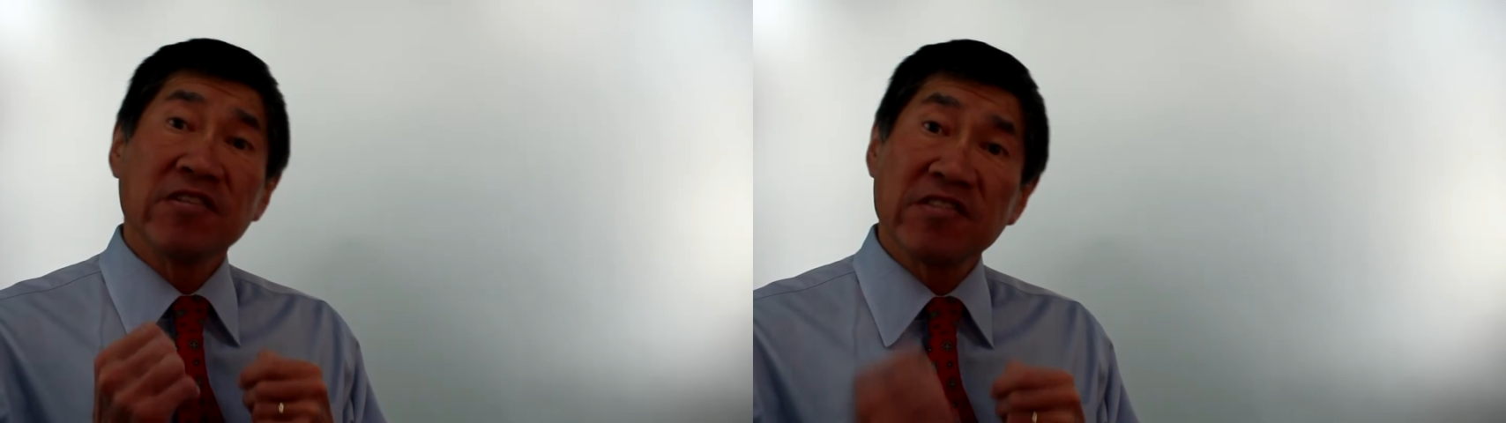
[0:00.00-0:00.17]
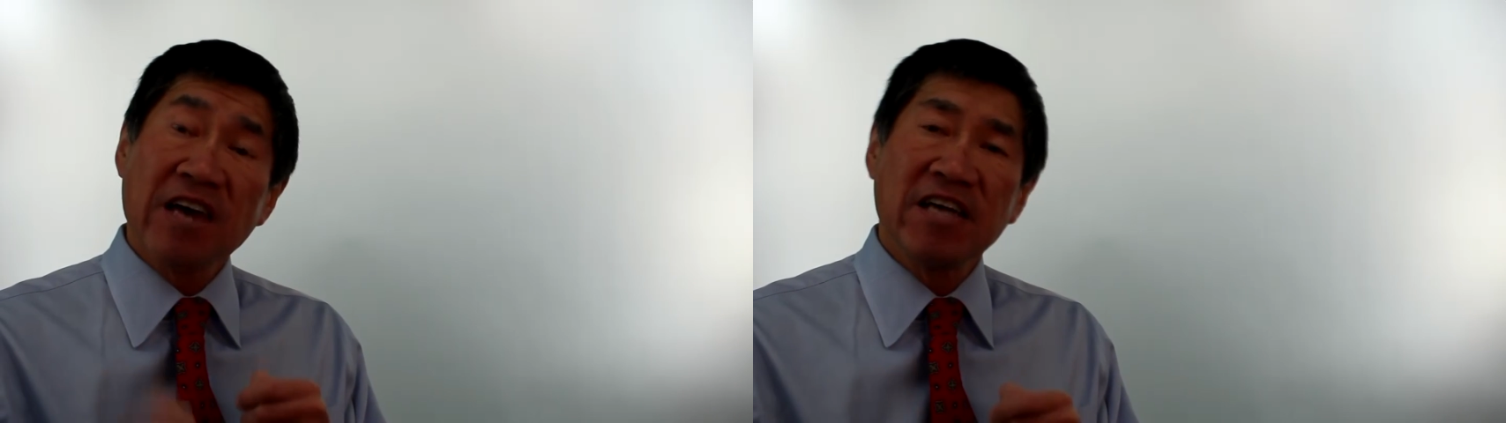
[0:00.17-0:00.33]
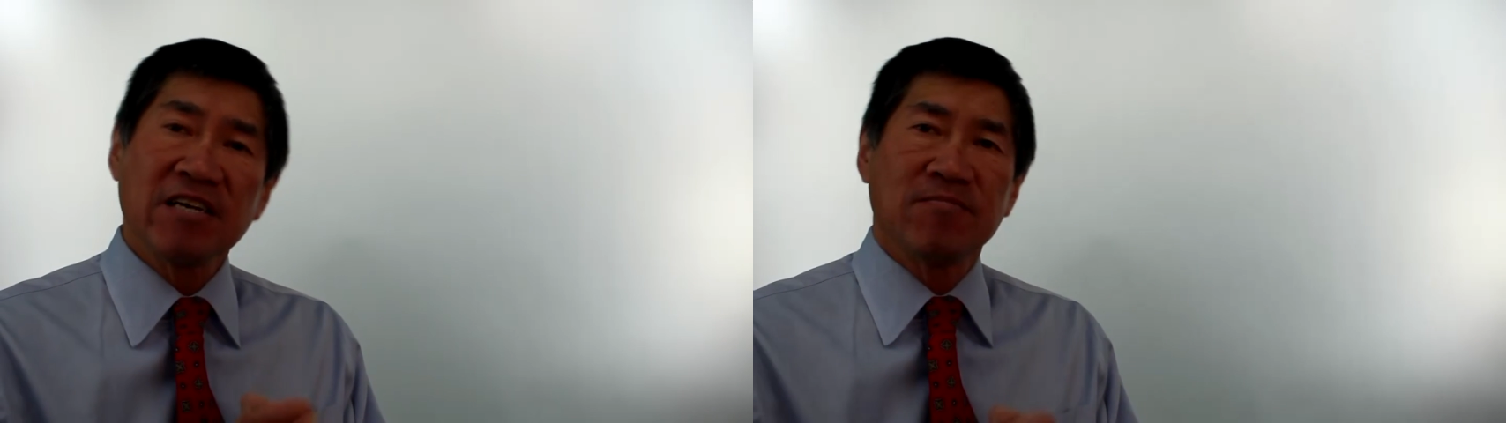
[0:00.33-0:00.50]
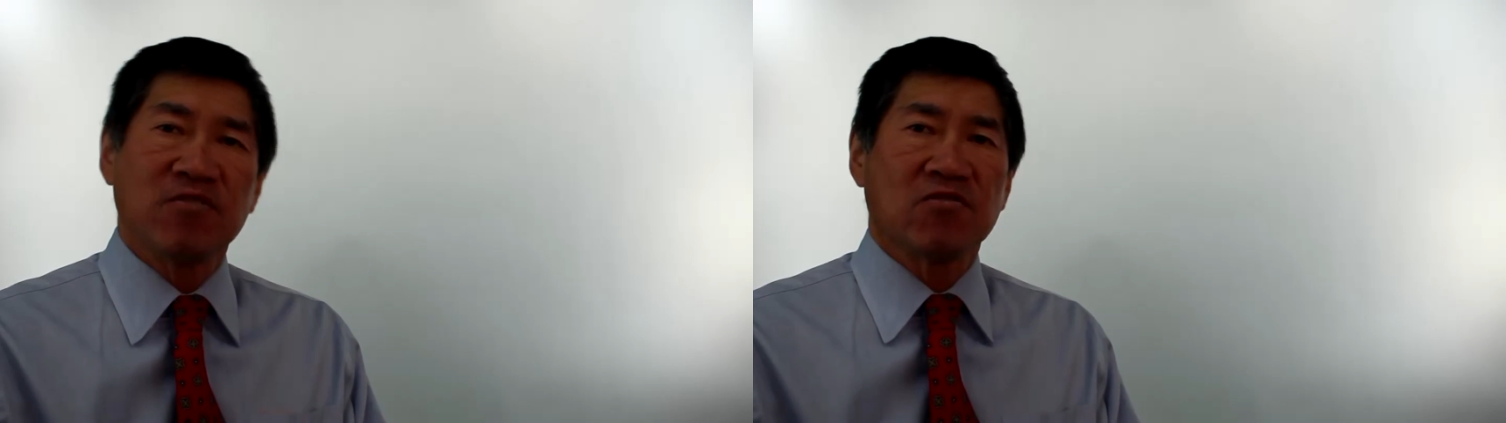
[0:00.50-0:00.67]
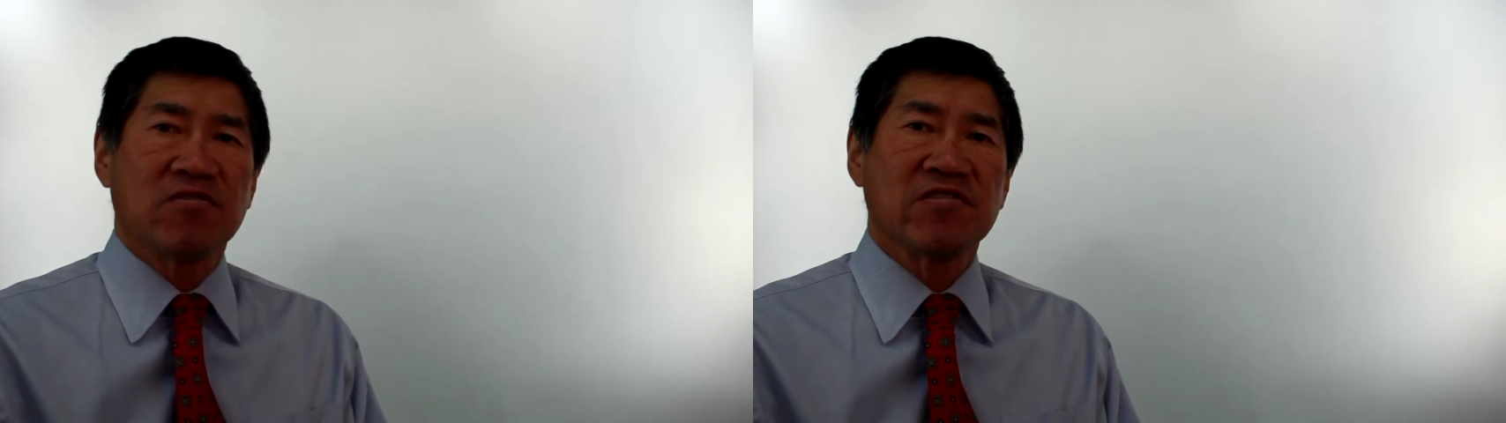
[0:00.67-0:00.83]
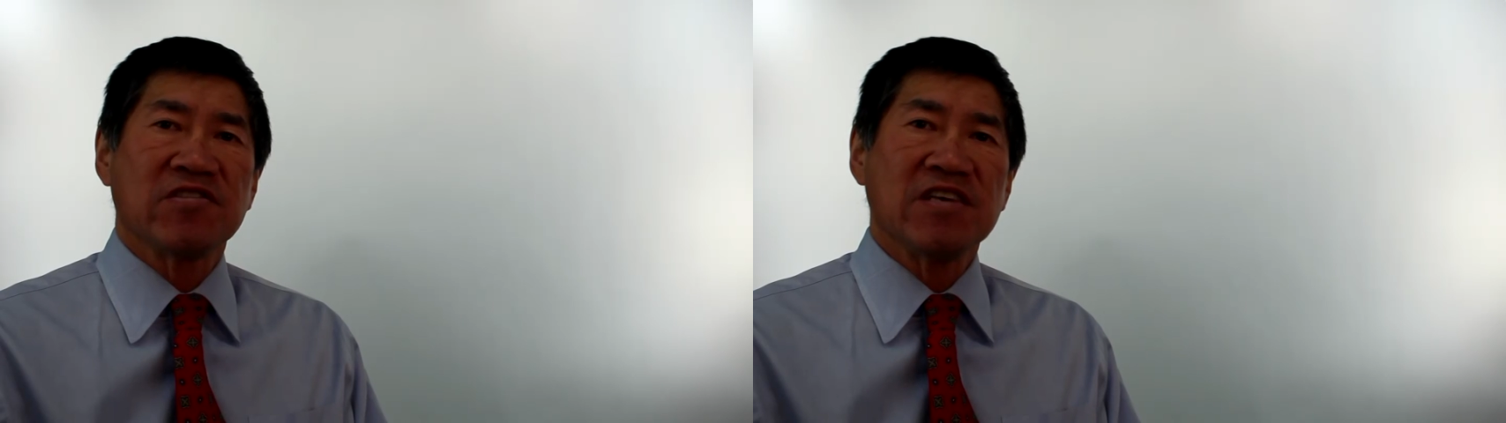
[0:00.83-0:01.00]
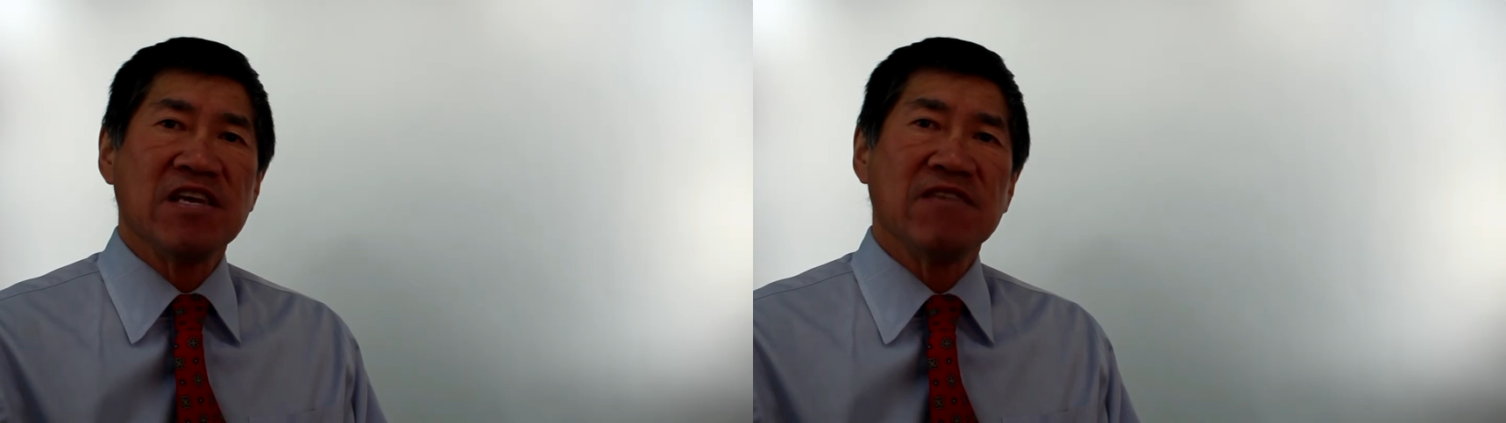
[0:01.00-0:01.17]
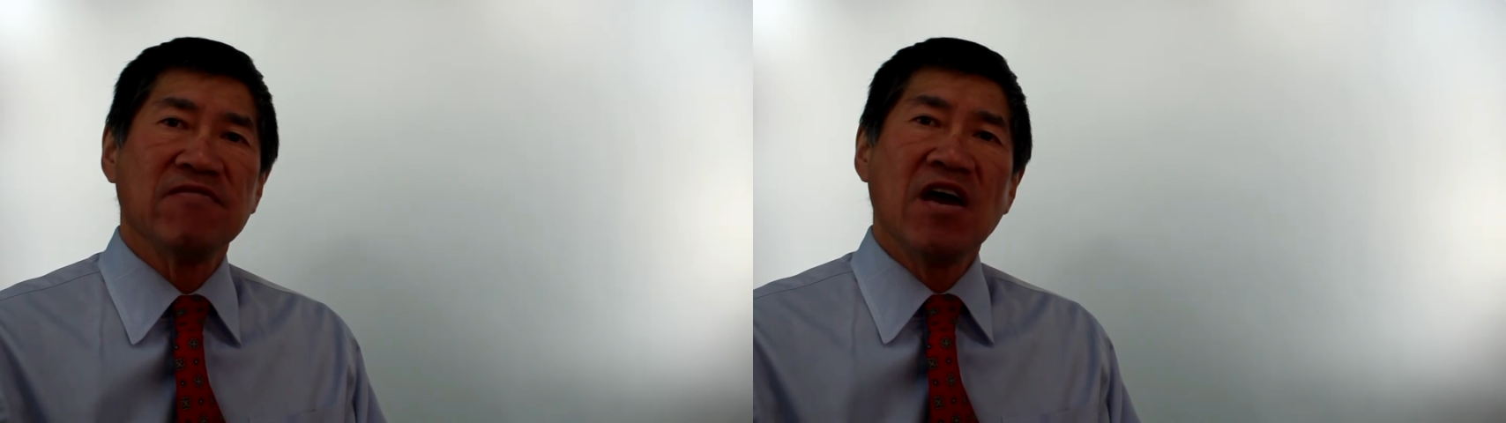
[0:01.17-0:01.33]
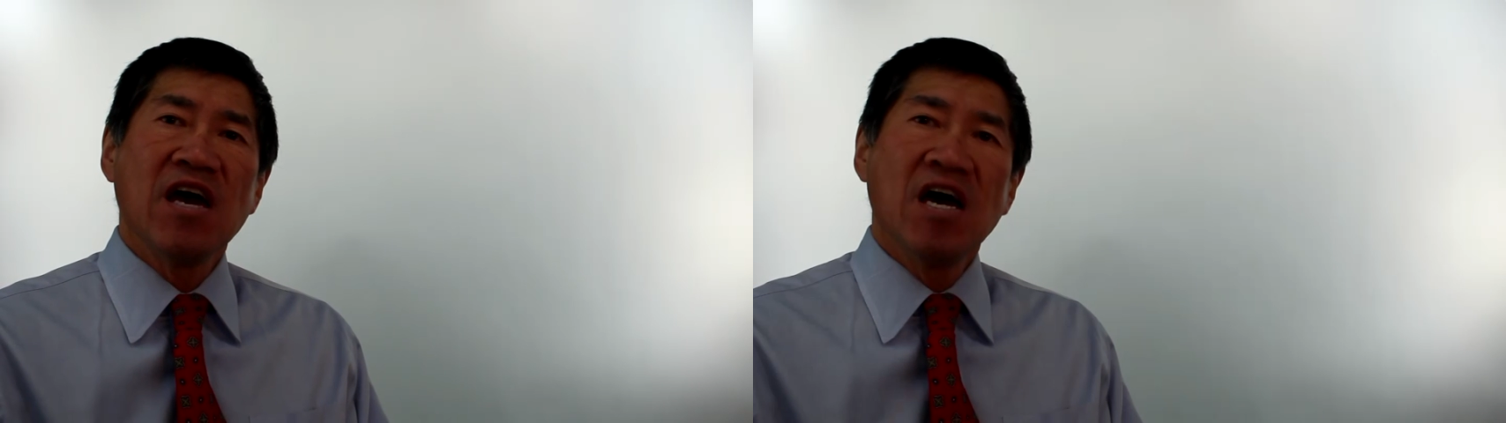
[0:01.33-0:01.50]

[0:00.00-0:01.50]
sign up to receive